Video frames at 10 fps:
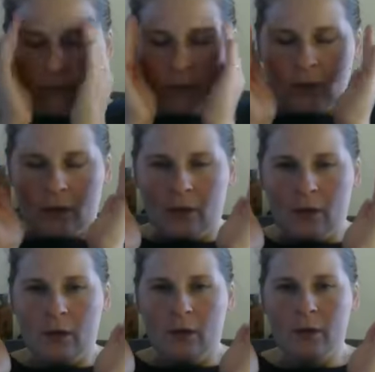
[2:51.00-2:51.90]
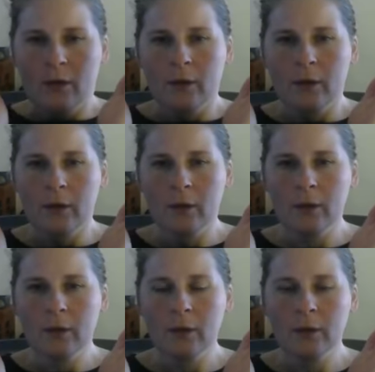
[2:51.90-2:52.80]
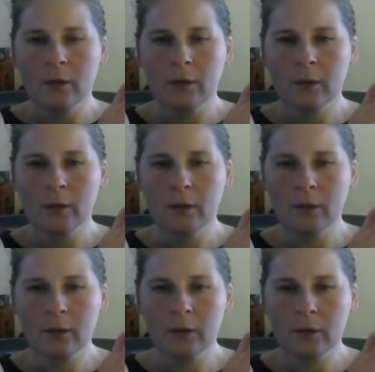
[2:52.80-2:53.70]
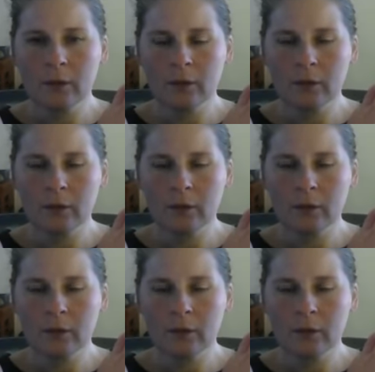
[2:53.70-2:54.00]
No one is speaking in this clip.